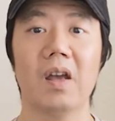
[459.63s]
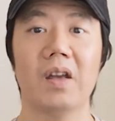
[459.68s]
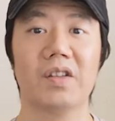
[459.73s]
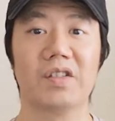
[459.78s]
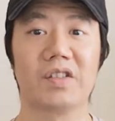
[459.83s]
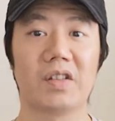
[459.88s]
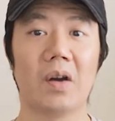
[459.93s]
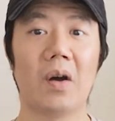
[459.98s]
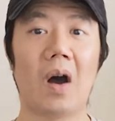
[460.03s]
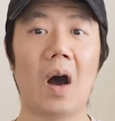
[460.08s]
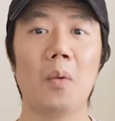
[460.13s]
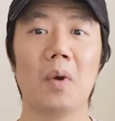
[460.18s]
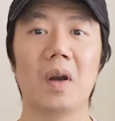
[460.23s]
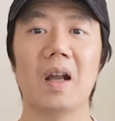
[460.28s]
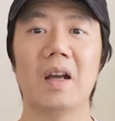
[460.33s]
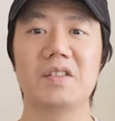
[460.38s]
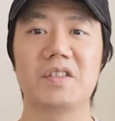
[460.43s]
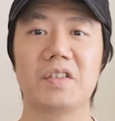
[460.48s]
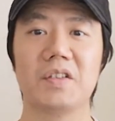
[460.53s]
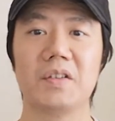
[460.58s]
So I would
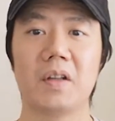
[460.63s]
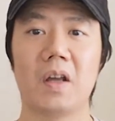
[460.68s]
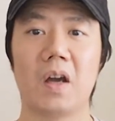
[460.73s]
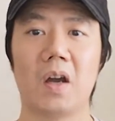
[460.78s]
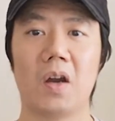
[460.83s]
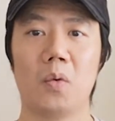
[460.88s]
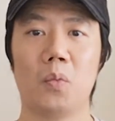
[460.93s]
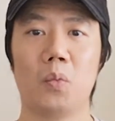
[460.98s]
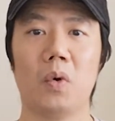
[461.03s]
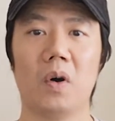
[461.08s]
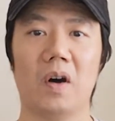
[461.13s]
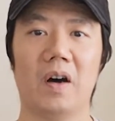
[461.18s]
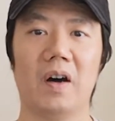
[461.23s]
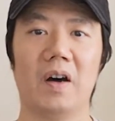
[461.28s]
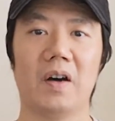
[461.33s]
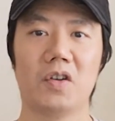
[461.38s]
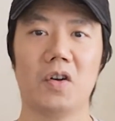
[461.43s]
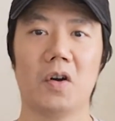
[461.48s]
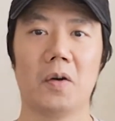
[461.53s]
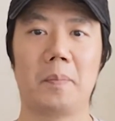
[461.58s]
like to know, what
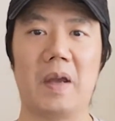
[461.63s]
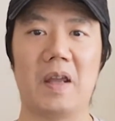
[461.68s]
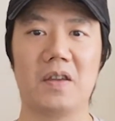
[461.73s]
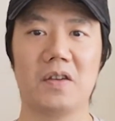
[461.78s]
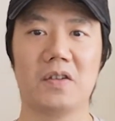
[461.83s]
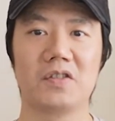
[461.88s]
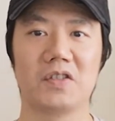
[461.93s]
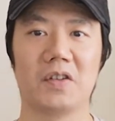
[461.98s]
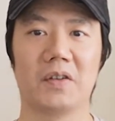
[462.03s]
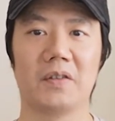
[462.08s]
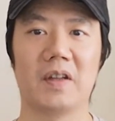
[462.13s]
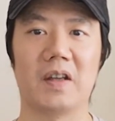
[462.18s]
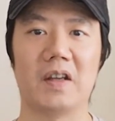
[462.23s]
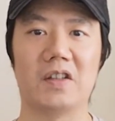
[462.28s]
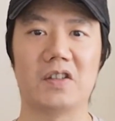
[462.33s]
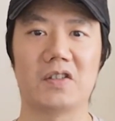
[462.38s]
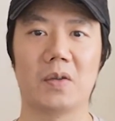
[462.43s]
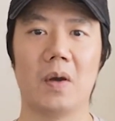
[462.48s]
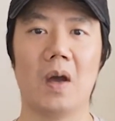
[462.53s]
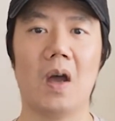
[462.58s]
are your opinions on
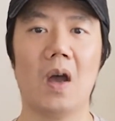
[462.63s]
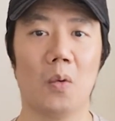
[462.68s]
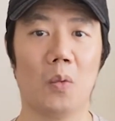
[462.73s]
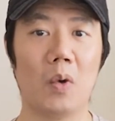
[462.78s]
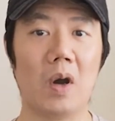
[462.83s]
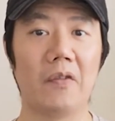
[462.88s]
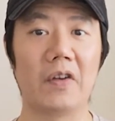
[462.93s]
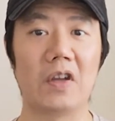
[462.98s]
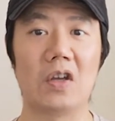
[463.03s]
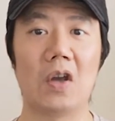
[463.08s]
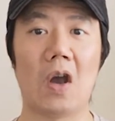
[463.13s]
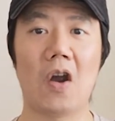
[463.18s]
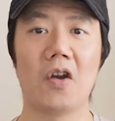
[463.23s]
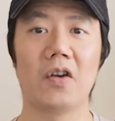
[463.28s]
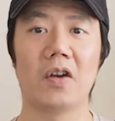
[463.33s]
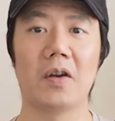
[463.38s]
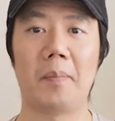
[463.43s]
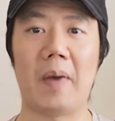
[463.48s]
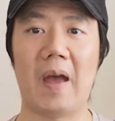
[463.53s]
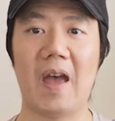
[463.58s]
these? Whether you
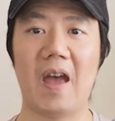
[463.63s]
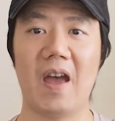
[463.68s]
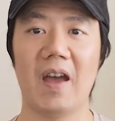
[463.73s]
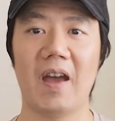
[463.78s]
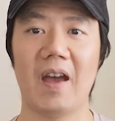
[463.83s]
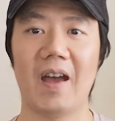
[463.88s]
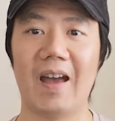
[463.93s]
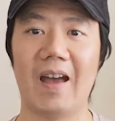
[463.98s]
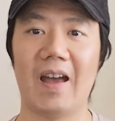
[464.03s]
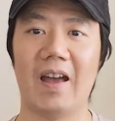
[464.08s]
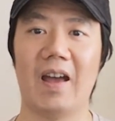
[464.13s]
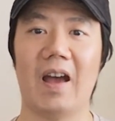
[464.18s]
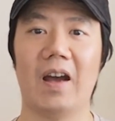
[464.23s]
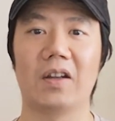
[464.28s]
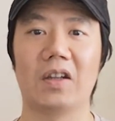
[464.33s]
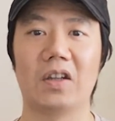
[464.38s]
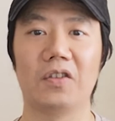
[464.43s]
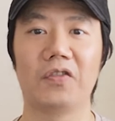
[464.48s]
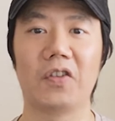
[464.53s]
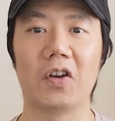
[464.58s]
own a pair, how
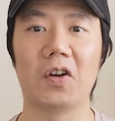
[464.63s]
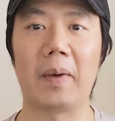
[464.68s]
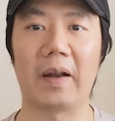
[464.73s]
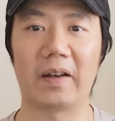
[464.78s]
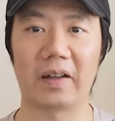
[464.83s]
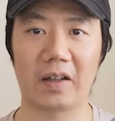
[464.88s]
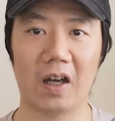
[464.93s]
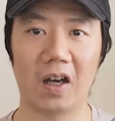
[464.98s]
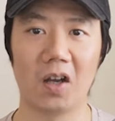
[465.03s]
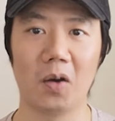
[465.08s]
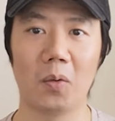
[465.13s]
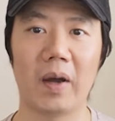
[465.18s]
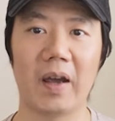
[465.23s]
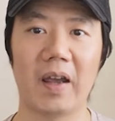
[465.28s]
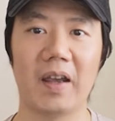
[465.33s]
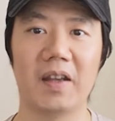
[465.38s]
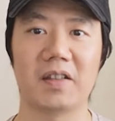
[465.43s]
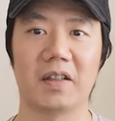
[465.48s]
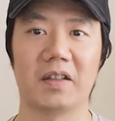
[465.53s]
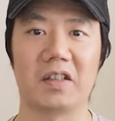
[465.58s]
do you feel about the
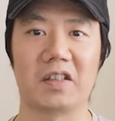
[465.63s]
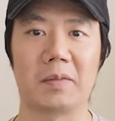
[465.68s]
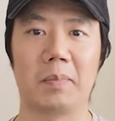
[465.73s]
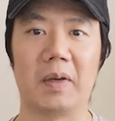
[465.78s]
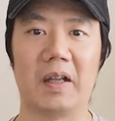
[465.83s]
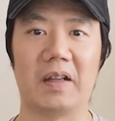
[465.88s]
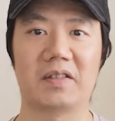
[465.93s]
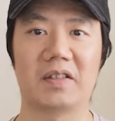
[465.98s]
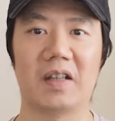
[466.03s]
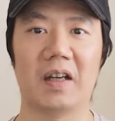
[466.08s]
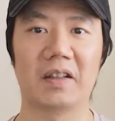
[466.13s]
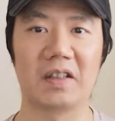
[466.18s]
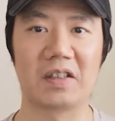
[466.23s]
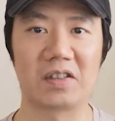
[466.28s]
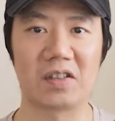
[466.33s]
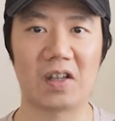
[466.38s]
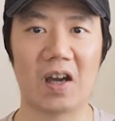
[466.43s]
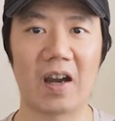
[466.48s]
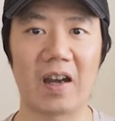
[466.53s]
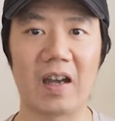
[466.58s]
colorways and the split tongue
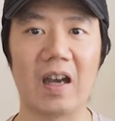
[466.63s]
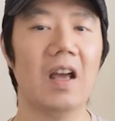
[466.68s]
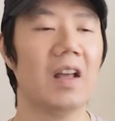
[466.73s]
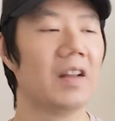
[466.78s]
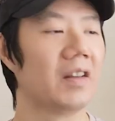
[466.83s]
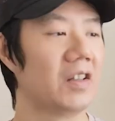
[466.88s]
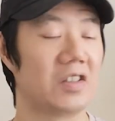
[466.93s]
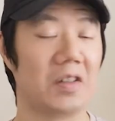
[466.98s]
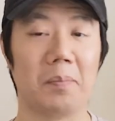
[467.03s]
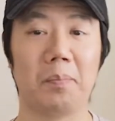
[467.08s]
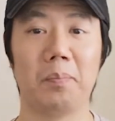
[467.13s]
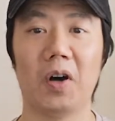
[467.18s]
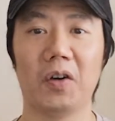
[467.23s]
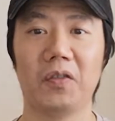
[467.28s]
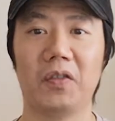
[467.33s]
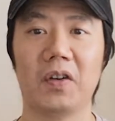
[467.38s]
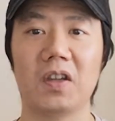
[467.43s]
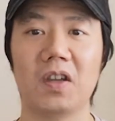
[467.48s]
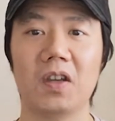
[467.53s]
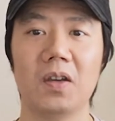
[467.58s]
design? Does it
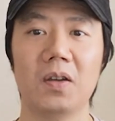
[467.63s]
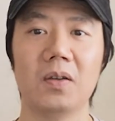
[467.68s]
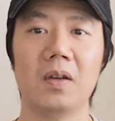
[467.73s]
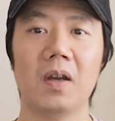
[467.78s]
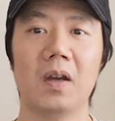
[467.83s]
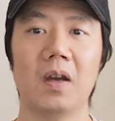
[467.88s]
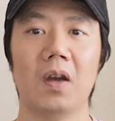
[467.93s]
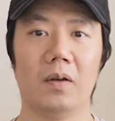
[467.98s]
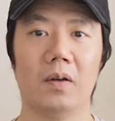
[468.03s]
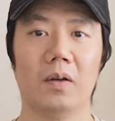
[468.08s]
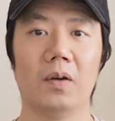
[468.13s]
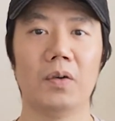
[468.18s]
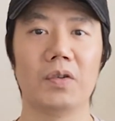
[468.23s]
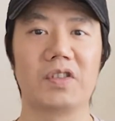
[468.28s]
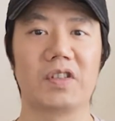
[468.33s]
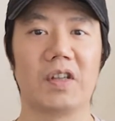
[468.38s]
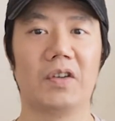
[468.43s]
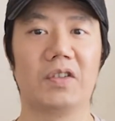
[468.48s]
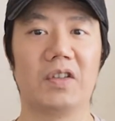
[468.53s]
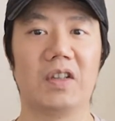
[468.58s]
bother you?
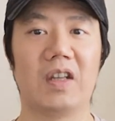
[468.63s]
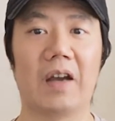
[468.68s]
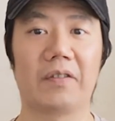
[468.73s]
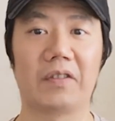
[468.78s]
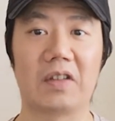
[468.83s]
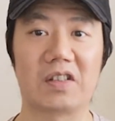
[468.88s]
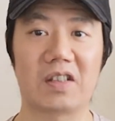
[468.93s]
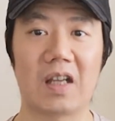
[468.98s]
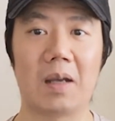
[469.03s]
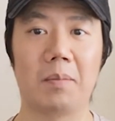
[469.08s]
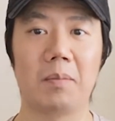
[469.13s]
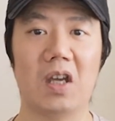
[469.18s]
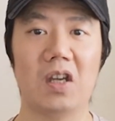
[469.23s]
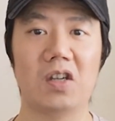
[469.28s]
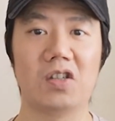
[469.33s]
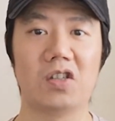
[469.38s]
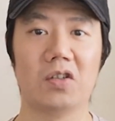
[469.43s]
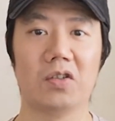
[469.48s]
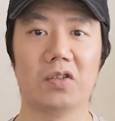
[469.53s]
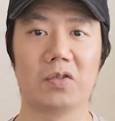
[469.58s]
Also, do you have the same
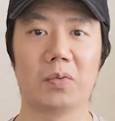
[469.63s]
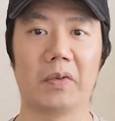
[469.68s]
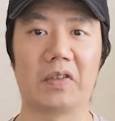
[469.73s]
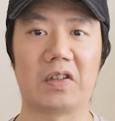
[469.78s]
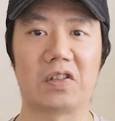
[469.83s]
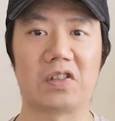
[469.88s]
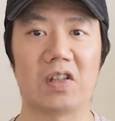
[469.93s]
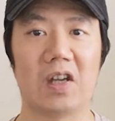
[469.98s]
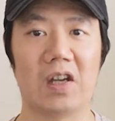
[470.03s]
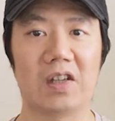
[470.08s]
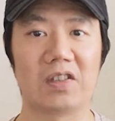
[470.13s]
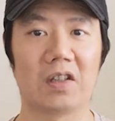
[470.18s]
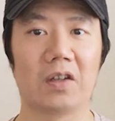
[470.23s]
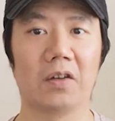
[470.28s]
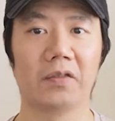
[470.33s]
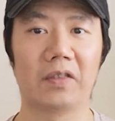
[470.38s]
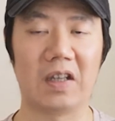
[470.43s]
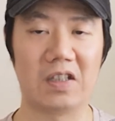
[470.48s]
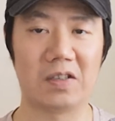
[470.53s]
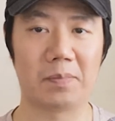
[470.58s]
issues with the sizing
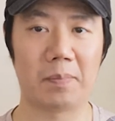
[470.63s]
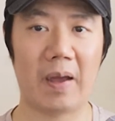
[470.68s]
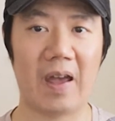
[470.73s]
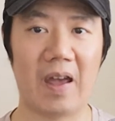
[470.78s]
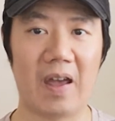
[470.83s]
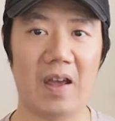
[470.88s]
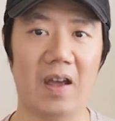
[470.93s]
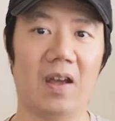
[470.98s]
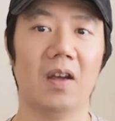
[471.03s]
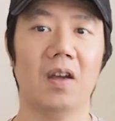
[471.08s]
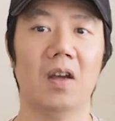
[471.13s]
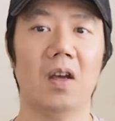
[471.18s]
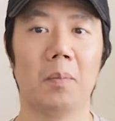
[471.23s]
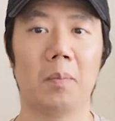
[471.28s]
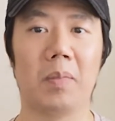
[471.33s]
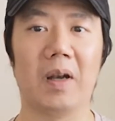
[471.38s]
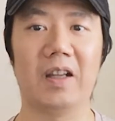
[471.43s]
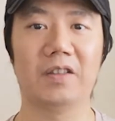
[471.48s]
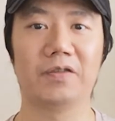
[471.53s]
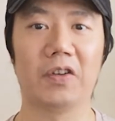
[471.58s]
of these pair?
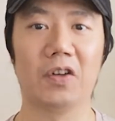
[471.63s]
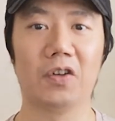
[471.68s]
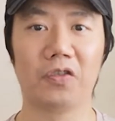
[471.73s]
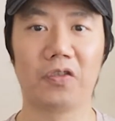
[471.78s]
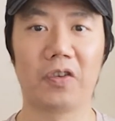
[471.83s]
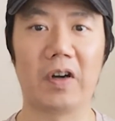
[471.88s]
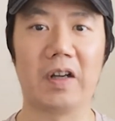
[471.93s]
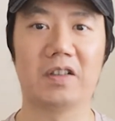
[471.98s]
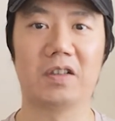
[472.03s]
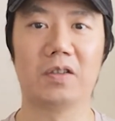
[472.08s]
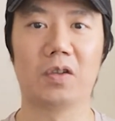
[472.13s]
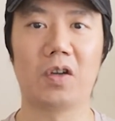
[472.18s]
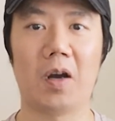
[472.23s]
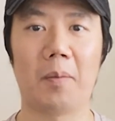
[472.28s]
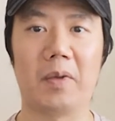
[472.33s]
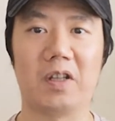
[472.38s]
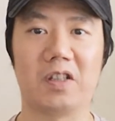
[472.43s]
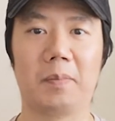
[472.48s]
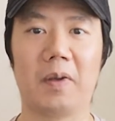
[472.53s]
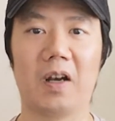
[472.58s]
Please feel free to
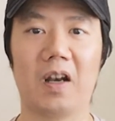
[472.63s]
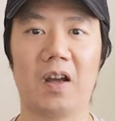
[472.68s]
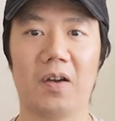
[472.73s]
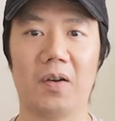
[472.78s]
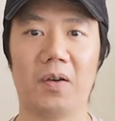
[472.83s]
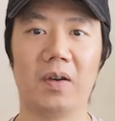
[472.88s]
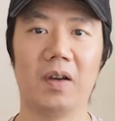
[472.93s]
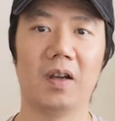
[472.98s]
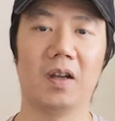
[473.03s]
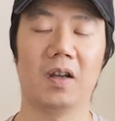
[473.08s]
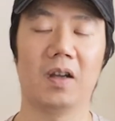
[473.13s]
comments below.